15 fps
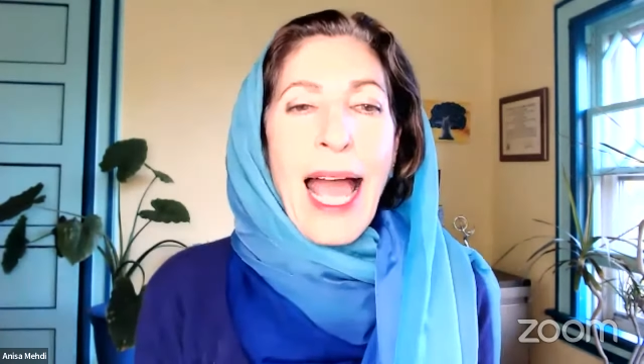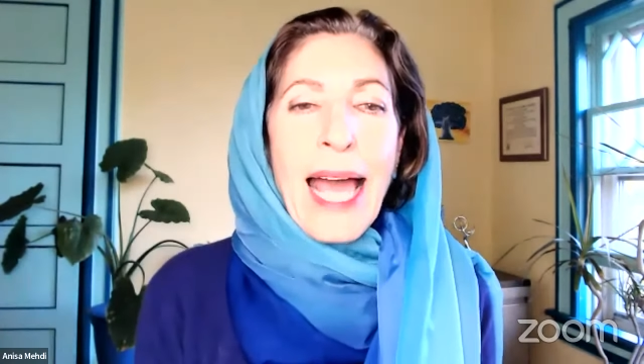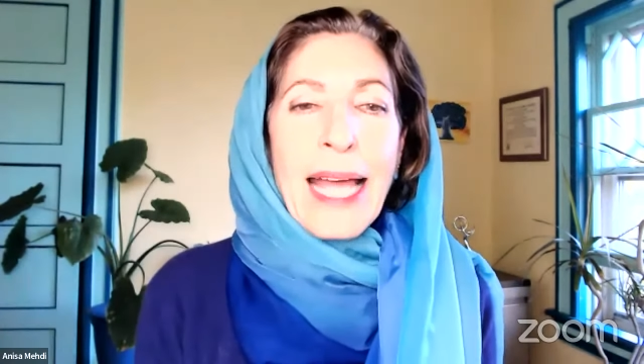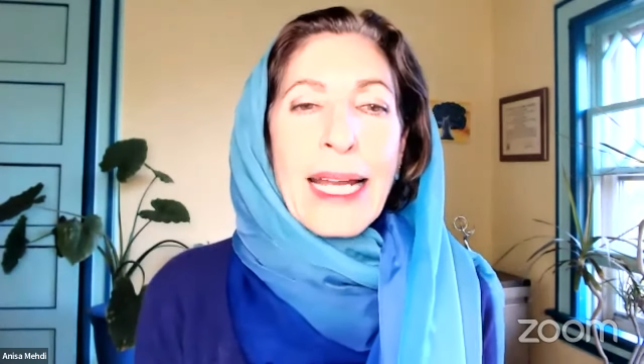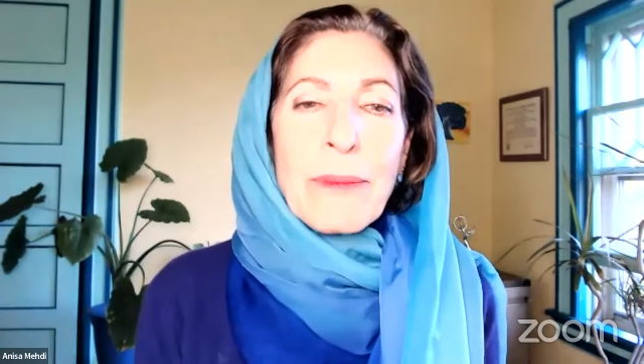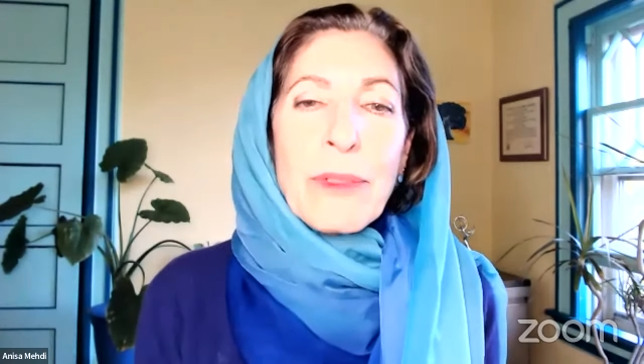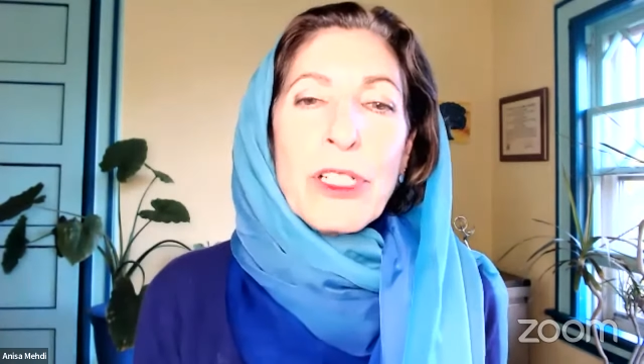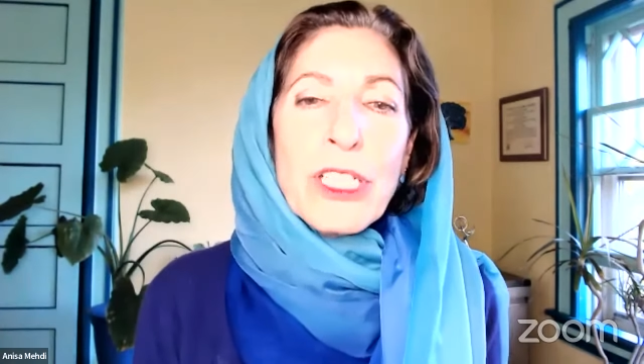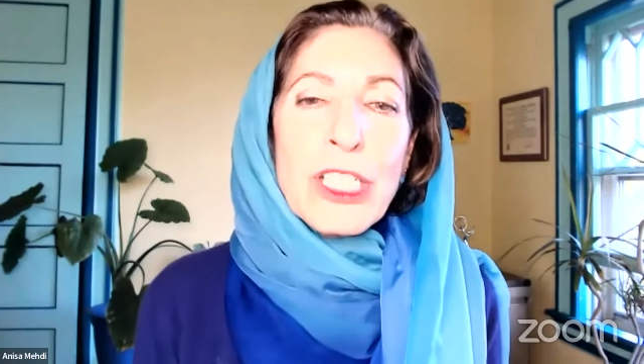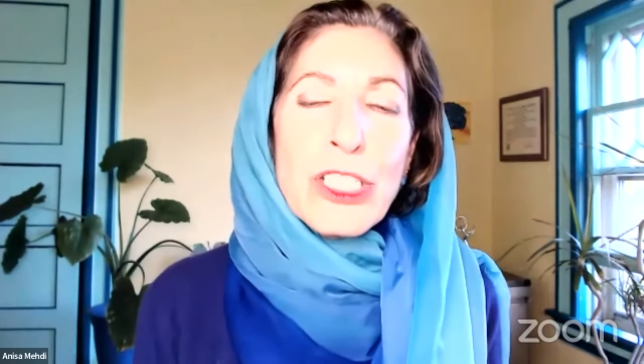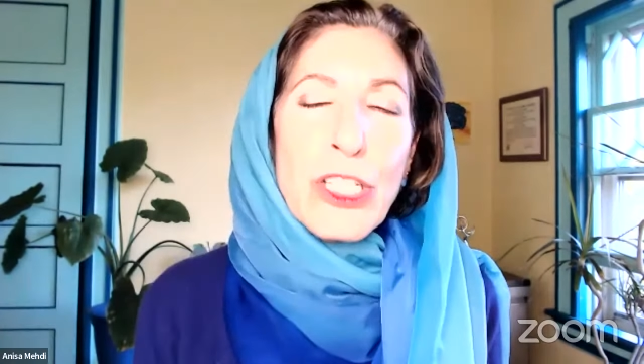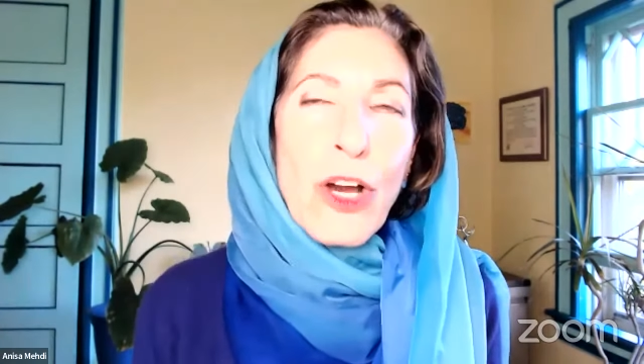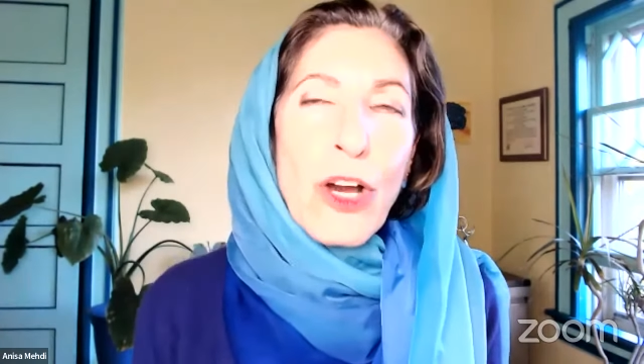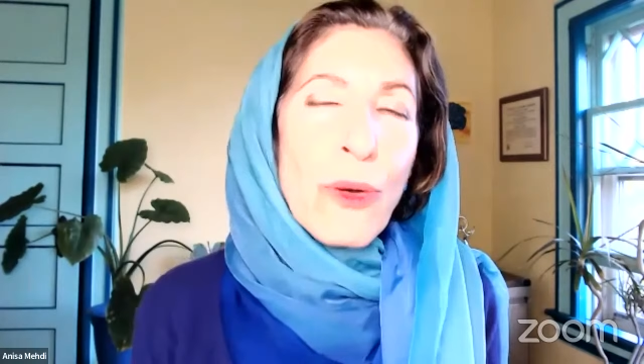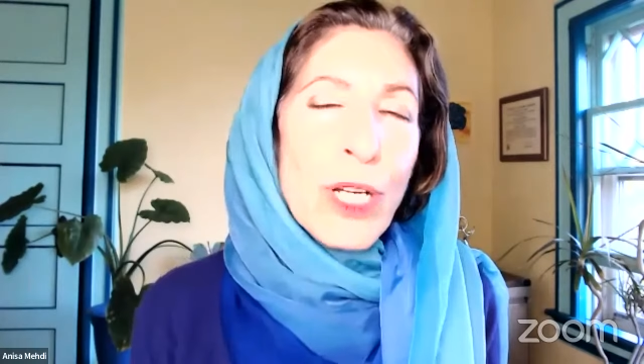And I'm going to
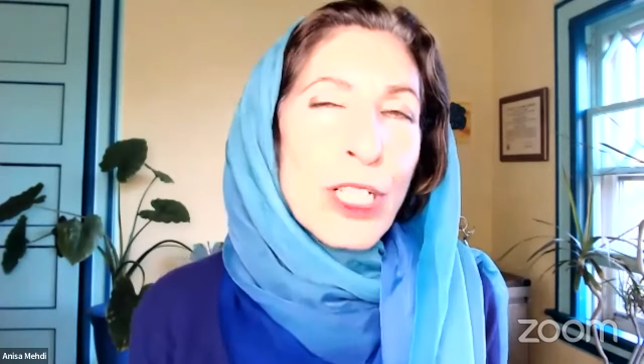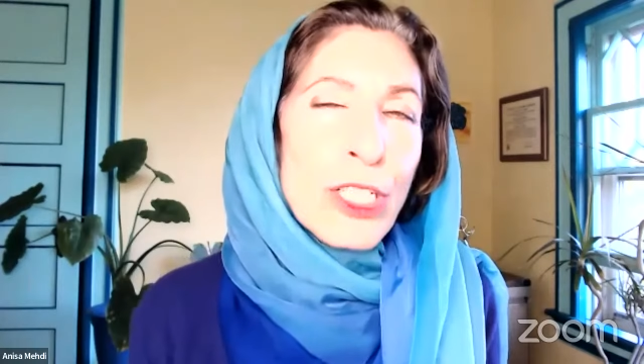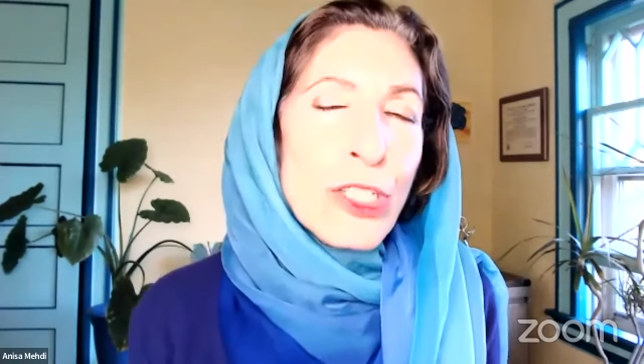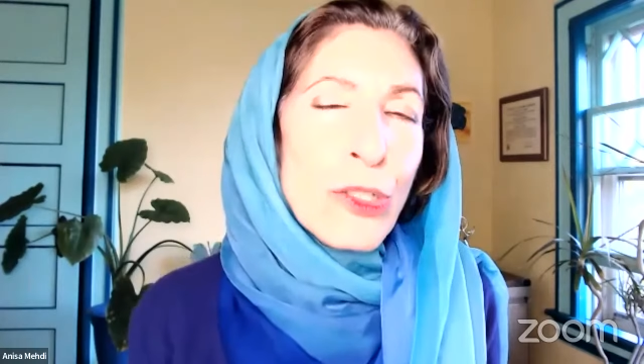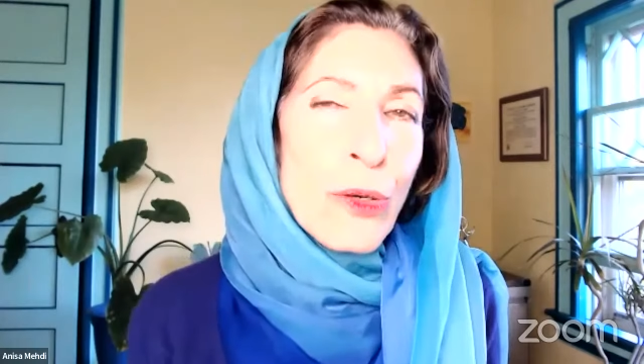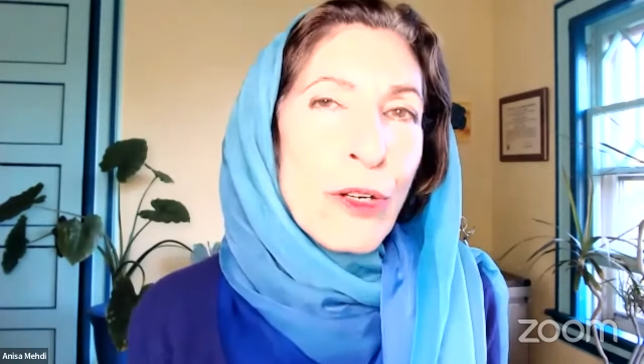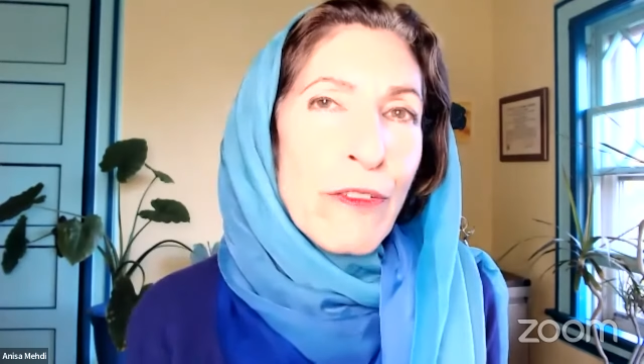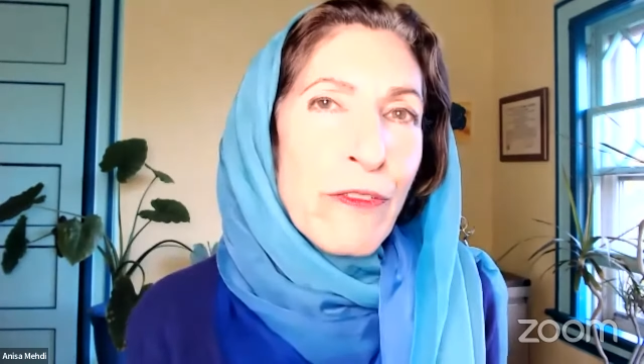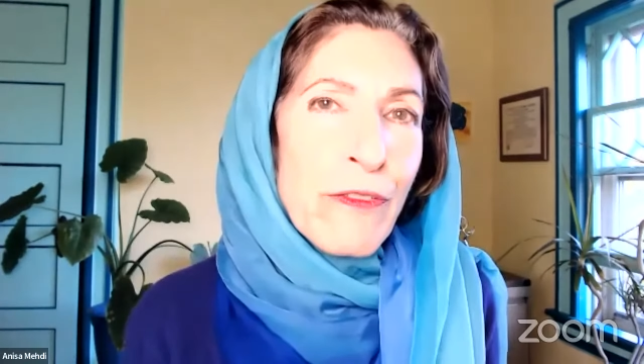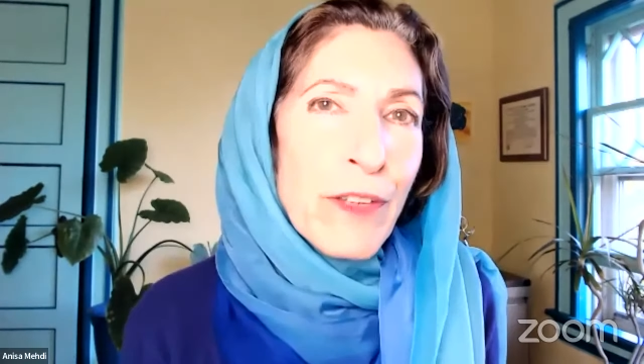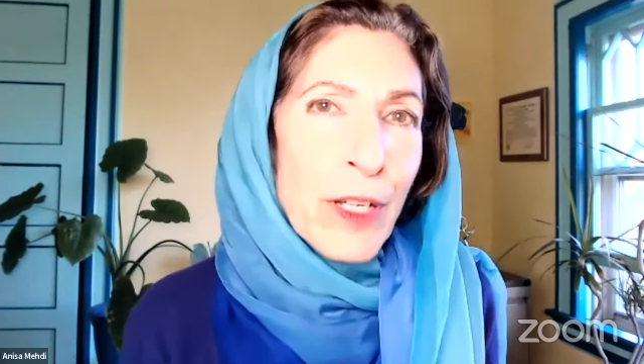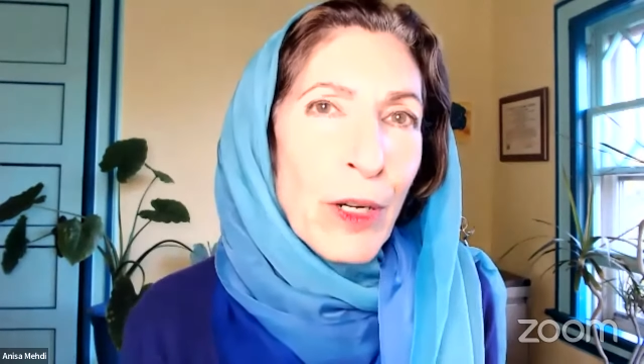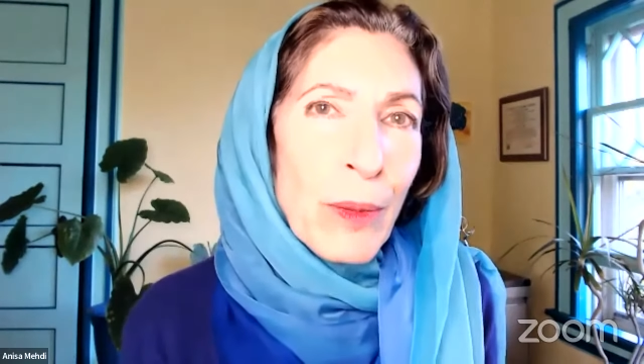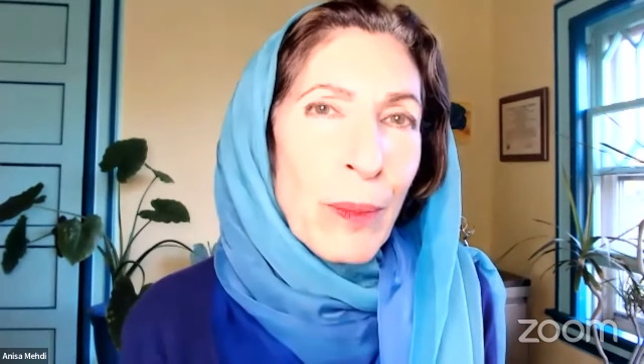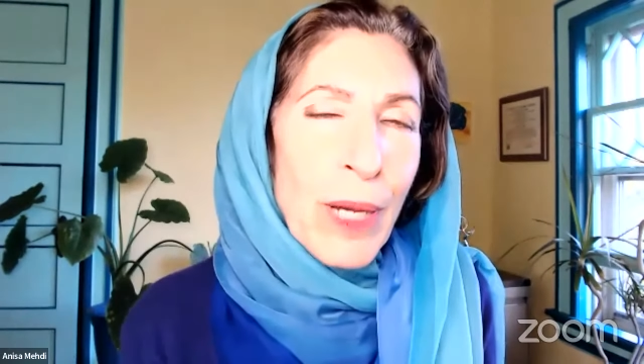show a short
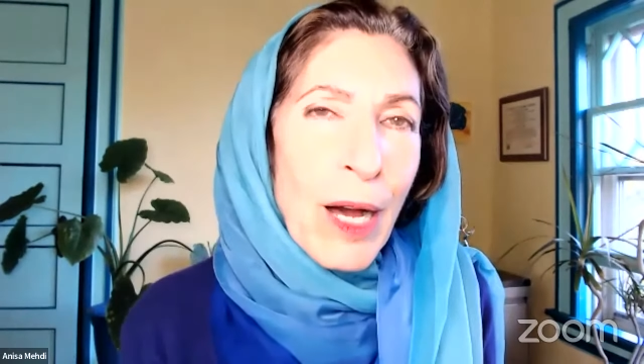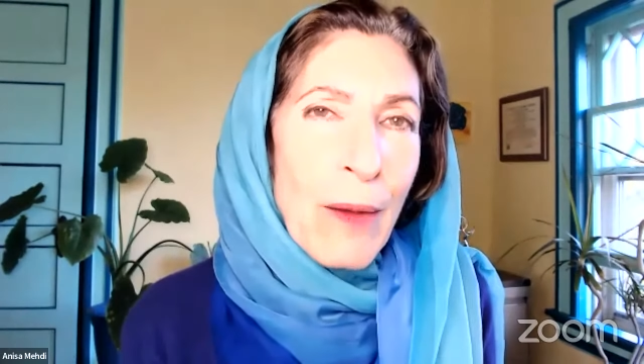film